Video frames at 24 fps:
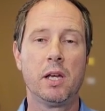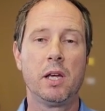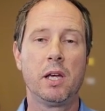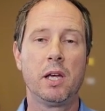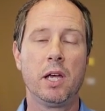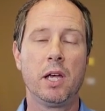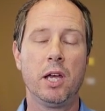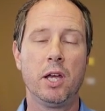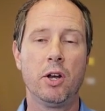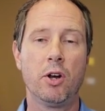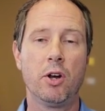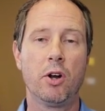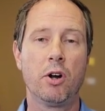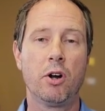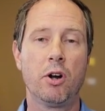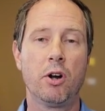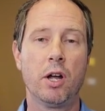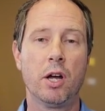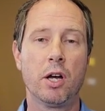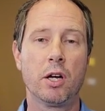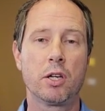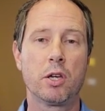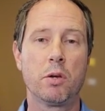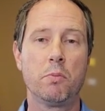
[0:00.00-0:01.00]
in
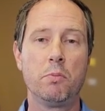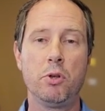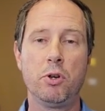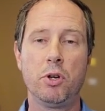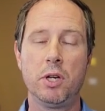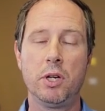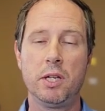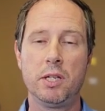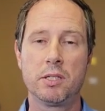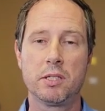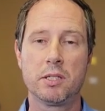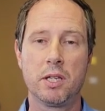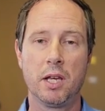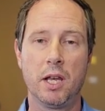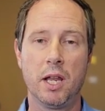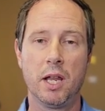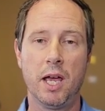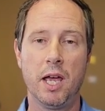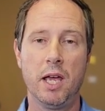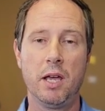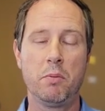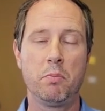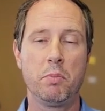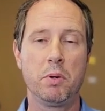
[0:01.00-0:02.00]
our communities
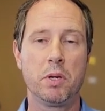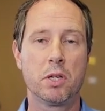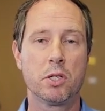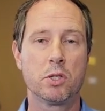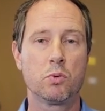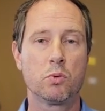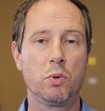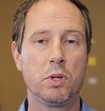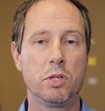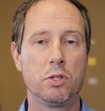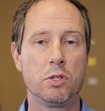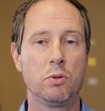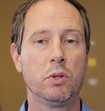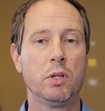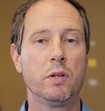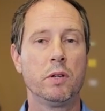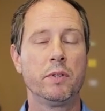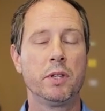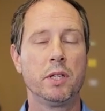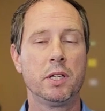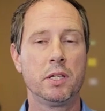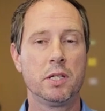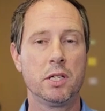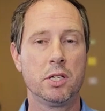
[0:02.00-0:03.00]
today because we do live in
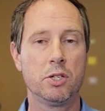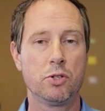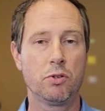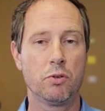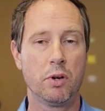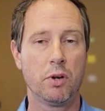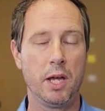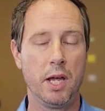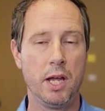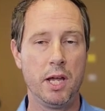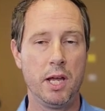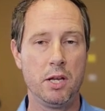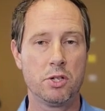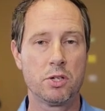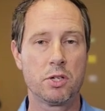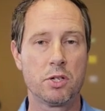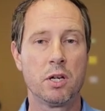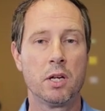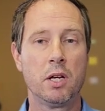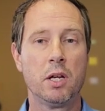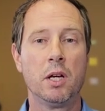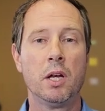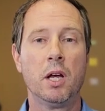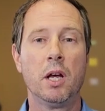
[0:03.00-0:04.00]
the digital age.
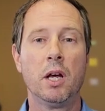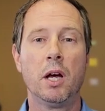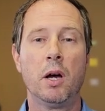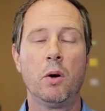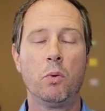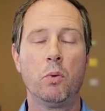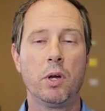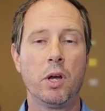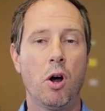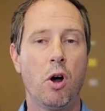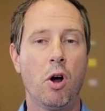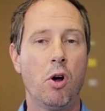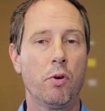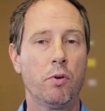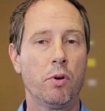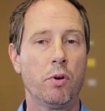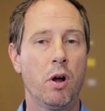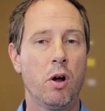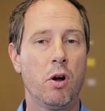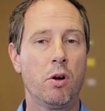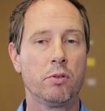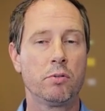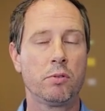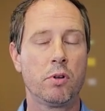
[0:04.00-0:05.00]
We are
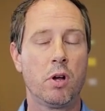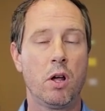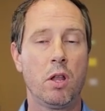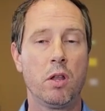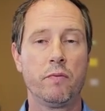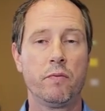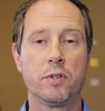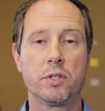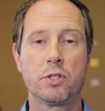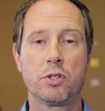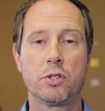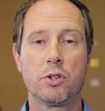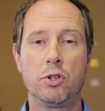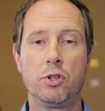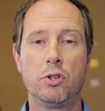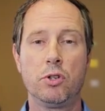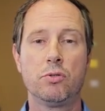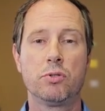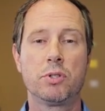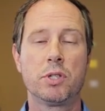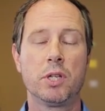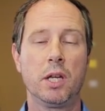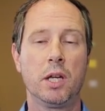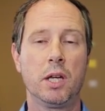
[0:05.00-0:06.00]
all of us are
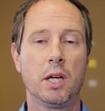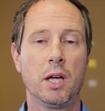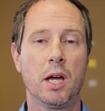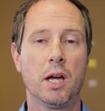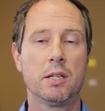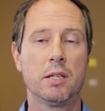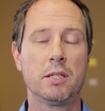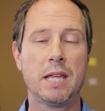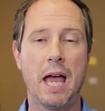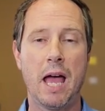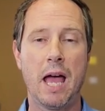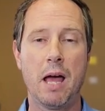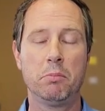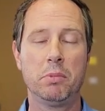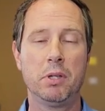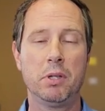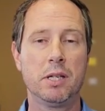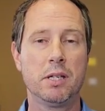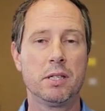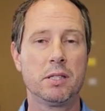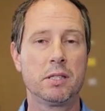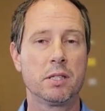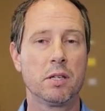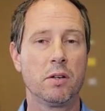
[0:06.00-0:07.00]
using
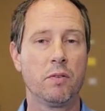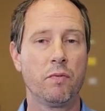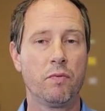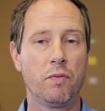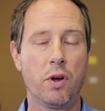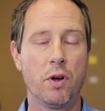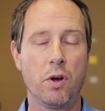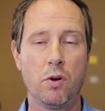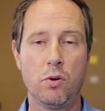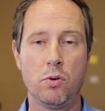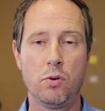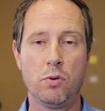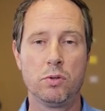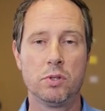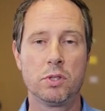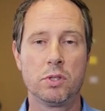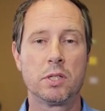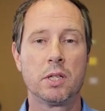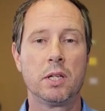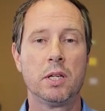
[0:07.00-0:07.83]
tablets and phones,